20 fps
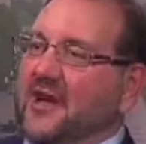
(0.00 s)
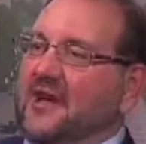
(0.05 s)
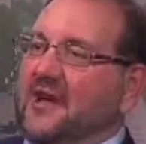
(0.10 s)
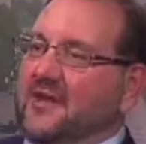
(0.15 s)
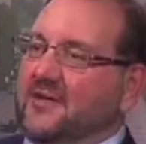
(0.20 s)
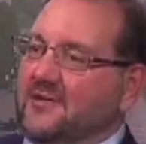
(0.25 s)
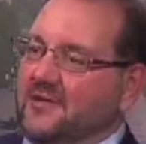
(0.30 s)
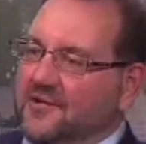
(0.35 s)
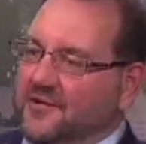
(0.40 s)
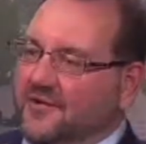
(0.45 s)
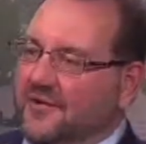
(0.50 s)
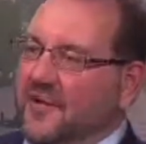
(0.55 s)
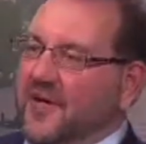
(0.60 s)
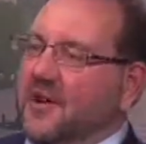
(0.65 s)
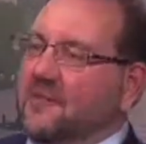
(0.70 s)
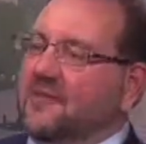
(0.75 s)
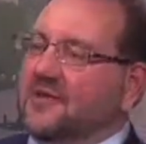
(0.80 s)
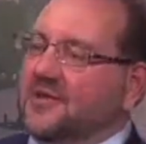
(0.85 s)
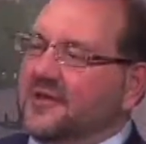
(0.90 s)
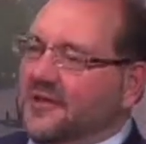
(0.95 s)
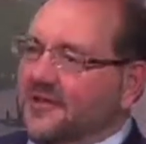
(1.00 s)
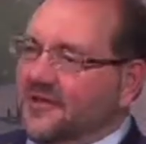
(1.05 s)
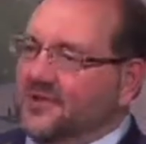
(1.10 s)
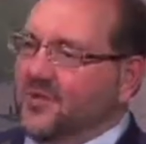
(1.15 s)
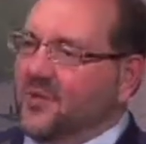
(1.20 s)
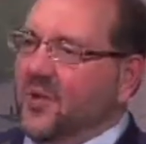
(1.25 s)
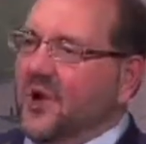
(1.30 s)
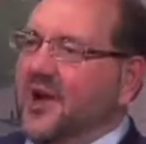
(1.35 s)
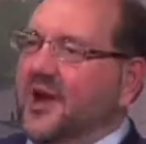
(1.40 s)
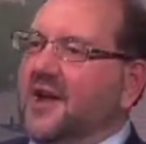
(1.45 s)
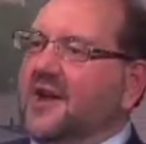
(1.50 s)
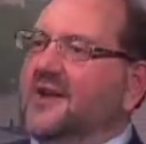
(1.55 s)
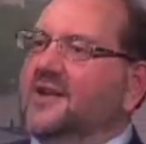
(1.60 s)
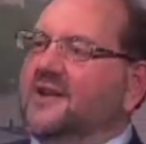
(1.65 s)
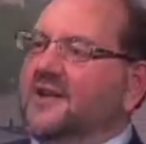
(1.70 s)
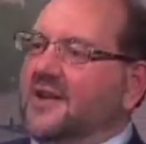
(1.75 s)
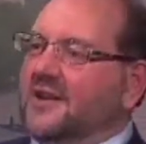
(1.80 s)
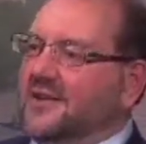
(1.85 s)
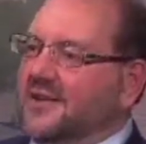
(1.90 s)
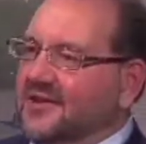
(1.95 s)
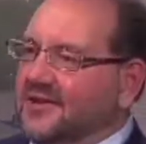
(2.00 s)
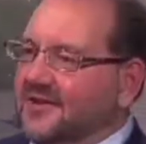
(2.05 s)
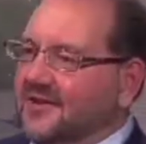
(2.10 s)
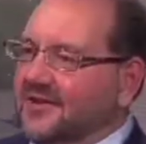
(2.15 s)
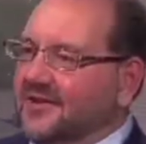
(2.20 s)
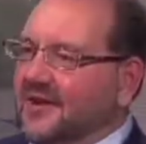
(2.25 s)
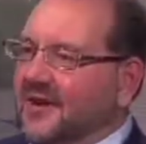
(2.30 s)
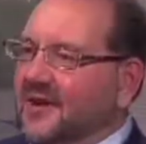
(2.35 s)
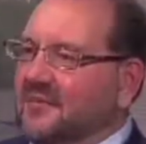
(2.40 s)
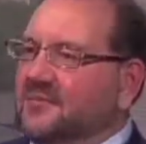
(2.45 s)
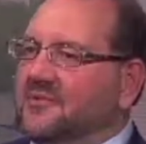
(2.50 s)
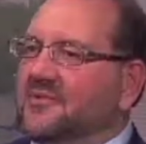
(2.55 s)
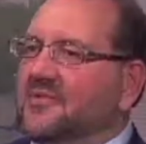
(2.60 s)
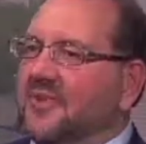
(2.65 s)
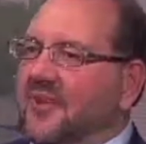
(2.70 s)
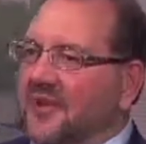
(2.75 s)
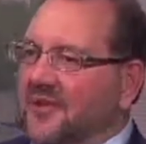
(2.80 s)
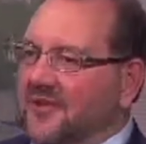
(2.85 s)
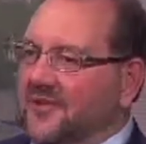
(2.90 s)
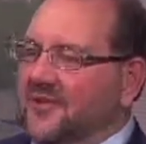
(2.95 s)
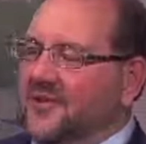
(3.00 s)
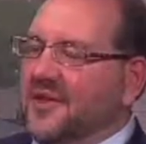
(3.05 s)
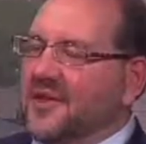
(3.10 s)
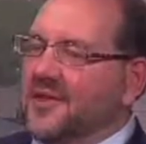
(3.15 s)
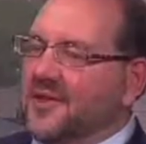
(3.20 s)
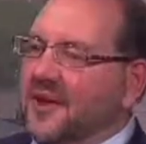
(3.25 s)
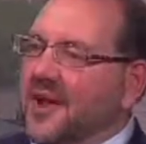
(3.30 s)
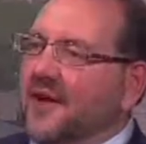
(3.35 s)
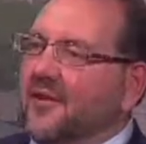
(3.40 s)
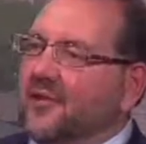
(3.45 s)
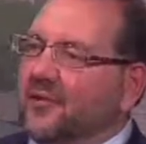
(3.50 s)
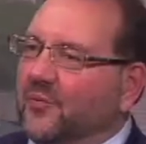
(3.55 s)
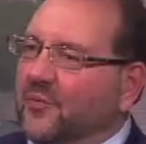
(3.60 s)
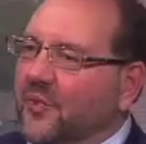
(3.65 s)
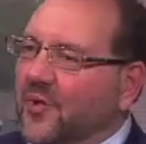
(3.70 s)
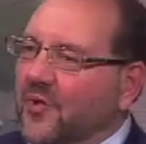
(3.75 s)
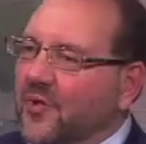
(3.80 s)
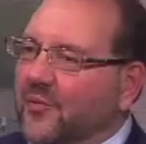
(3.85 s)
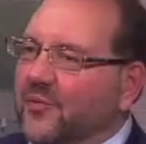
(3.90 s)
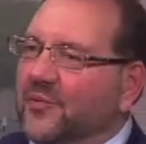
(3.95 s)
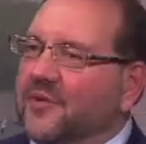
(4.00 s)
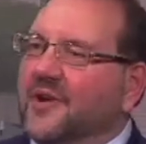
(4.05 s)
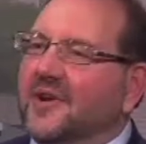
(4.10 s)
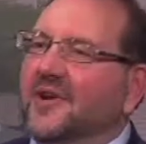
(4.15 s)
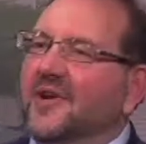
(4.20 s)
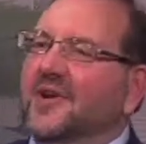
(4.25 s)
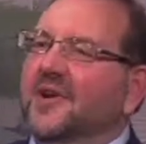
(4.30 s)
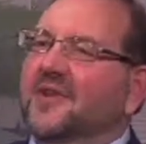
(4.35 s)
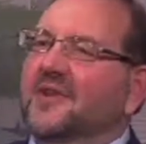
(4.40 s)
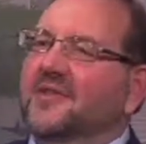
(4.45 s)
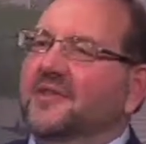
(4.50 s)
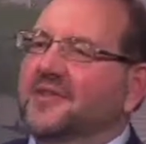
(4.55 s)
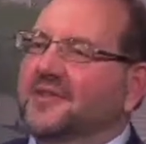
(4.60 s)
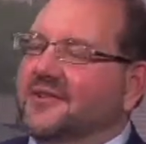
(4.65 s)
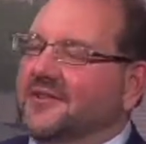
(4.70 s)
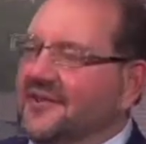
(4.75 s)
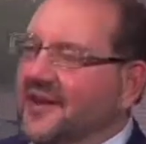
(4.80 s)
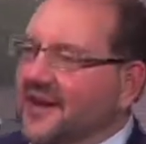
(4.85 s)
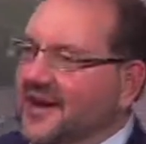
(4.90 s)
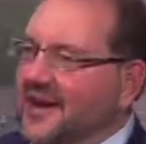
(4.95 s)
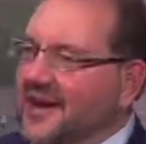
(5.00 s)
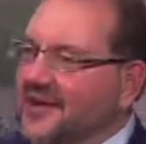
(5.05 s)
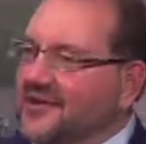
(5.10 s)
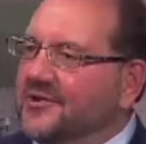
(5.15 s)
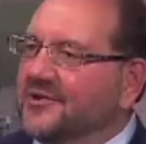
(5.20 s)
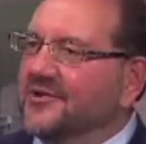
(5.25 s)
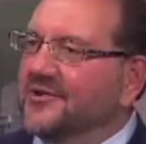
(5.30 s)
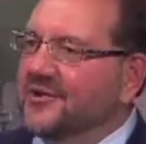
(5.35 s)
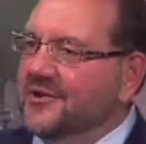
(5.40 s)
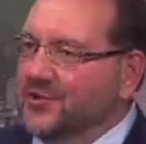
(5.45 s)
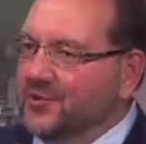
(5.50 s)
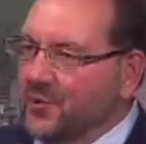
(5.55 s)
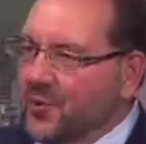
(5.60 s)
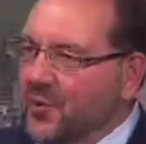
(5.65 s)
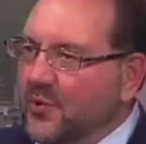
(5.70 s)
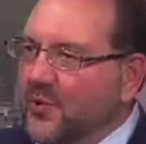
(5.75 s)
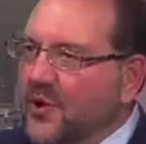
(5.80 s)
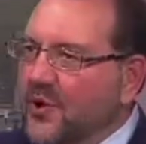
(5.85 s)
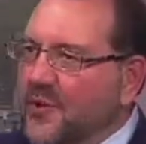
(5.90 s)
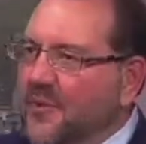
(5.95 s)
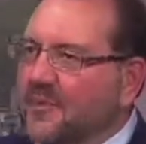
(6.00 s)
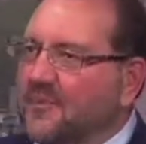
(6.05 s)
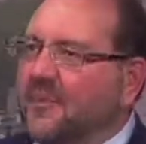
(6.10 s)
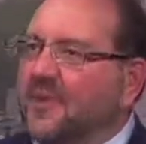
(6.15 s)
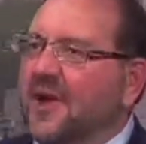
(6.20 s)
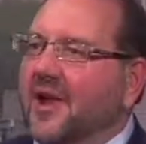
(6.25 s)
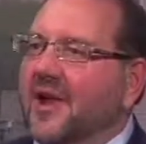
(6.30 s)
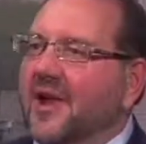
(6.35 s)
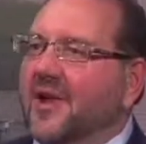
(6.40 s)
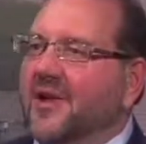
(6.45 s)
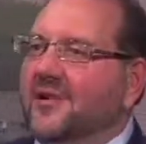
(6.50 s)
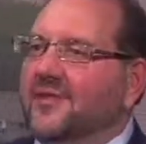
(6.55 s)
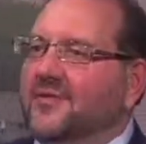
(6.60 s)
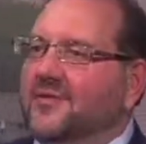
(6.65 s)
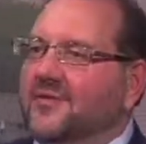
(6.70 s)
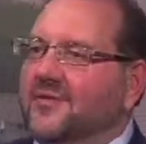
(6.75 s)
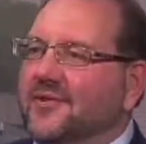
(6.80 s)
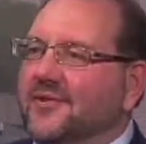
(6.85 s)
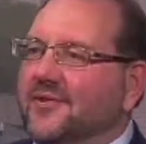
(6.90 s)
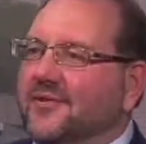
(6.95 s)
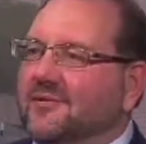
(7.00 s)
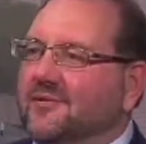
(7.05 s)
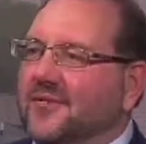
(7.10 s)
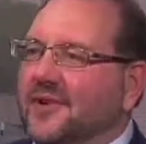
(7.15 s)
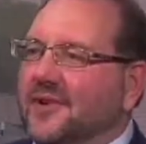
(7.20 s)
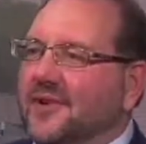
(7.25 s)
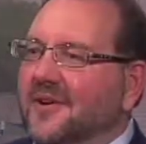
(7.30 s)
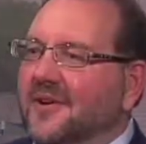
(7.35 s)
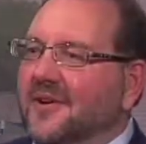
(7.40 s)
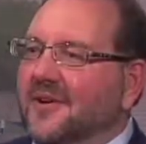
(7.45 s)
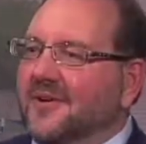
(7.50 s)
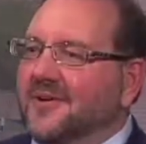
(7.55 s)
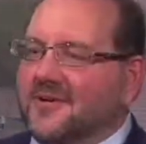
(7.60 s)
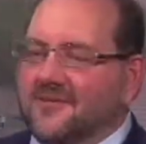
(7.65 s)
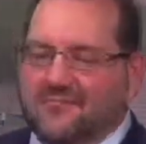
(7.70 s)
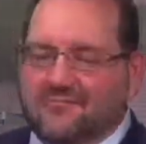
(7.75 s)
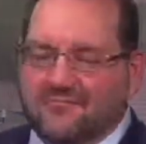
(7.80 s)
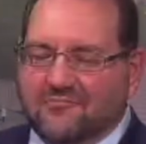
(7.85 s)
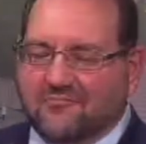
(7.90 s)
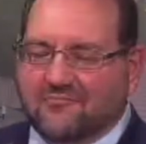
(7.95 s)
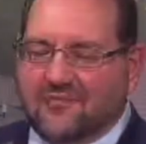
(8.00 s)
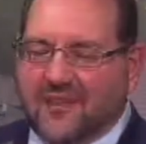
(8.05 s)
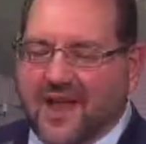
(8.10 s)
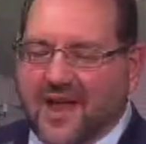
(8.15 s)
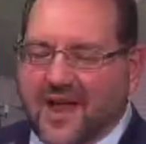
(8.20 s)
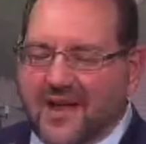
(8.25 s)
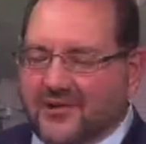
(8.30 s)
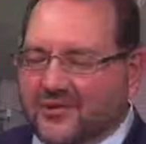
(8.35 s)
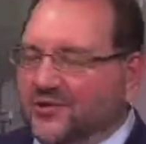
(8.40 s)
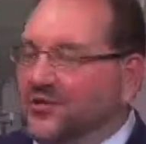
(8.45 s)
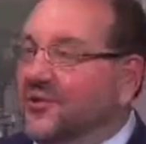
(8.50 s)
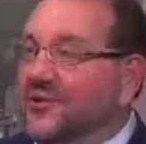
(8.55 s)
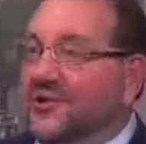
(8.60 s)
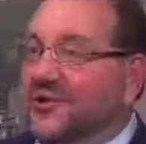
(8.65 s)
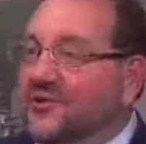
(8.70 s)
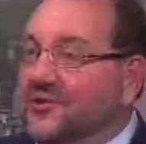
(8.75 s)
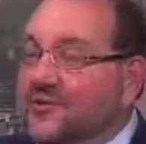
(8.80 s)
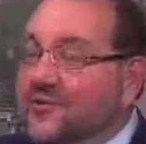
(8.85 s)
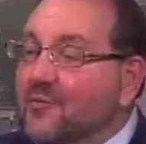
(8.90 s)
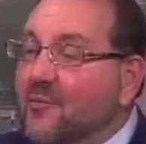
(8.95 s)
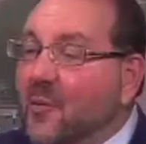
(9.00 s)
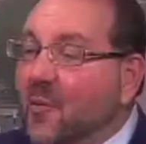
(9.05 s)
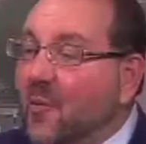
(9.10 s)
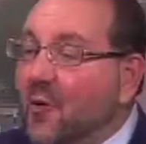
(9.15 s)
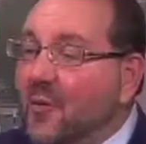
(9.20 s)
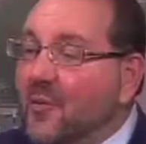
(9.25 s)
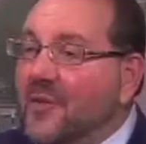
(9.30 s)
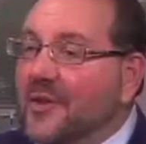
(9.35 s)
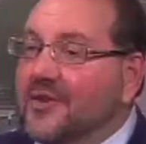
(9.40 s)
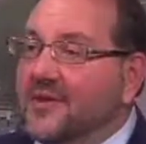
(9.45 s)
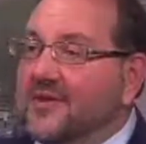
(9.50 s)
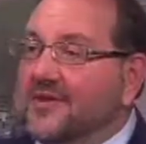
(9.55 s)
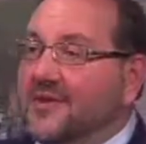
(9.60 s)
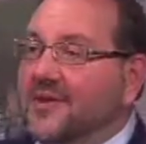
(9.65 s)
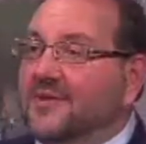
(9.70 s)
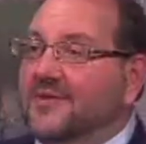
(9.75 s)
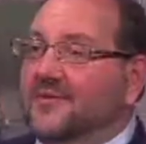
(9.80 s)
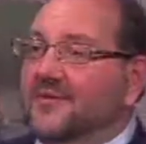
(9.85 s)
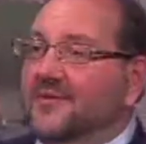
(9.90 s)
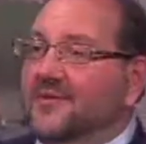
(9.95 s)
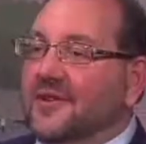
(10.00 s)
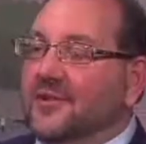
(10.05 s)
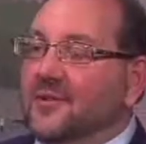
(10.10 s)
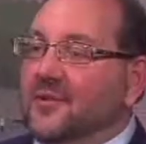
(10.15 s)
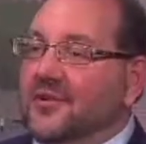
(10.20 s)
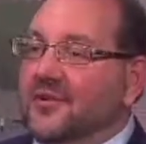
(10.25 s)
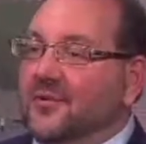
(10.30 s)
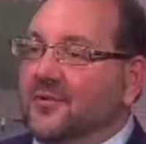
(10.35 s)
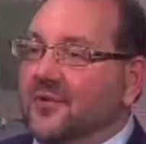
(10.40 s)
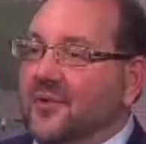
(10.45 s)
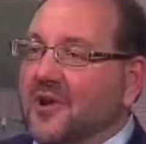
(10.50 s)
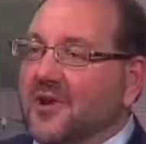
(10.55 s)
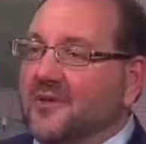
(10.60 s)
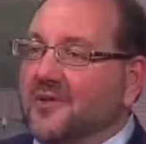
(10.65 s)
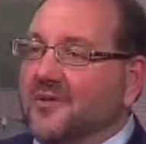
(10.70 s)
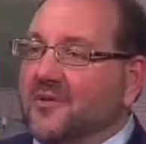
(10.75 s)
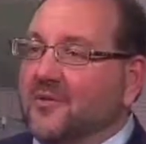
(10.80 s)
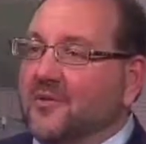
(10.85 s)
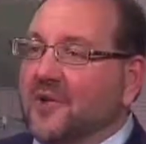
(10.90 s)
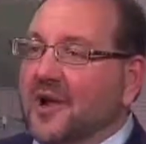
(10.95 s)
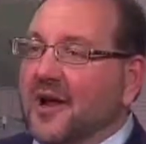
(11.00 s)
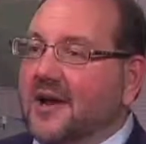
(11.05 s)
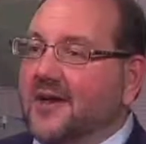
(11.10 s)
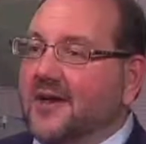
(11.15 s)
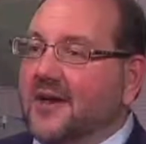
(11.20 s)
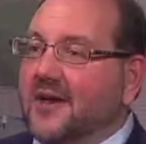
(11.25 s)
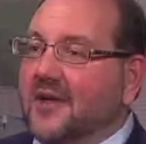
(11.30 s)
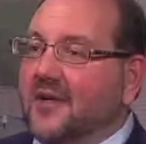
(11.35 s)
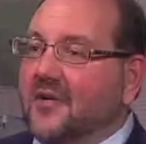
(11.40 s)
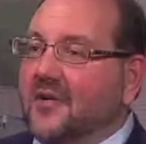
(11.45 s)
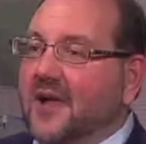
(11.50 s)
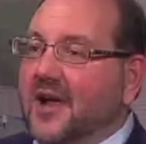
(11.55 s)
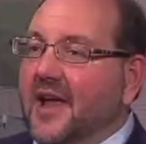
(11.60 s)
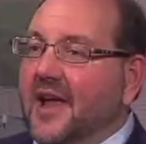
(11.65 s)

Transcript: If you develop it this way and take these steps, then down the road, the state agencies won't come and ask you to do more with it than what you're willing to do right now.